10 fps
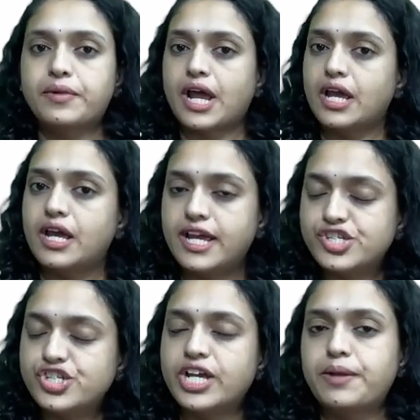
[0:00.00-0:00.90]
etching
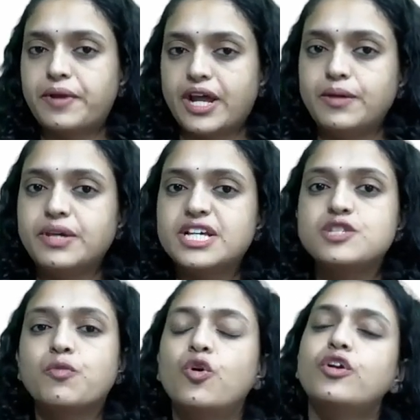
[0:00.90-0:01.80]
and priming is
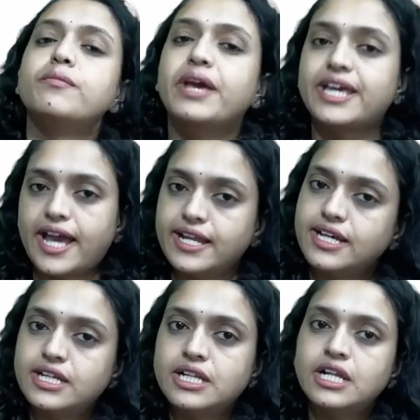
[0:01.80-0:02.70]
more mechanical
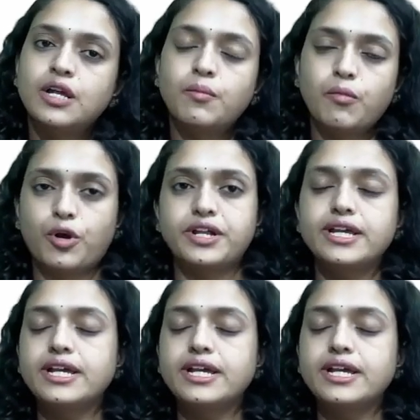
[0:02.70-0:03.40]
bonding,